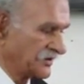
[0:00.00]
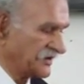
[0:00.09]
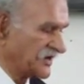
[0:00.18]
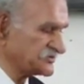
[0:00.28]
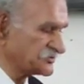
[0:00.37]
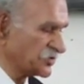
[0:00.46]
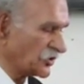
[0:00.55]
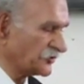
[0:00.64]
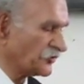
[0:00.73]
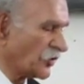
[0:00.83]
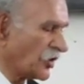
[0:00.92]
does not
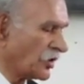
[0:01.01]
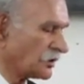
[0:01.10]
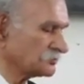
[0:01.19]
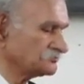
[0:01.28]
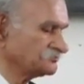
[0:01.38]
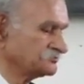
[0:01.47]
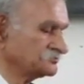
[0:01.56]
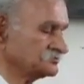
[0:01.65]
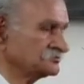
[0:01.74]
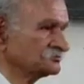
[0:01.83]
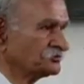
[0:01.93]
form
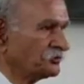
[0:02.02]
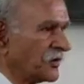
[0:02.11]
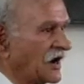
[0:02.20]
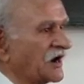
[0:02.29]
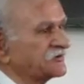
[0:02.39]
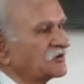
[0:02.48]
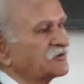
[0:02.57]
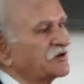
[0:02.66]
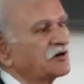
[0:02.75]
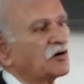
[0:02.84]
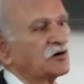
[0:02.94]
part of
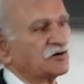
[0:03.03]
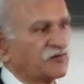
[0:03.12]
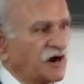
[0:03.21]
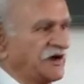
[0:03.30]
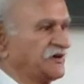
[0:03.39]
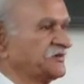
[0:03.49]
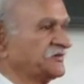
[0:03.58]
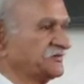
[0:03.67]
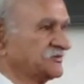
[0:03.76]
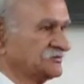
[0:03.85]
record of rights,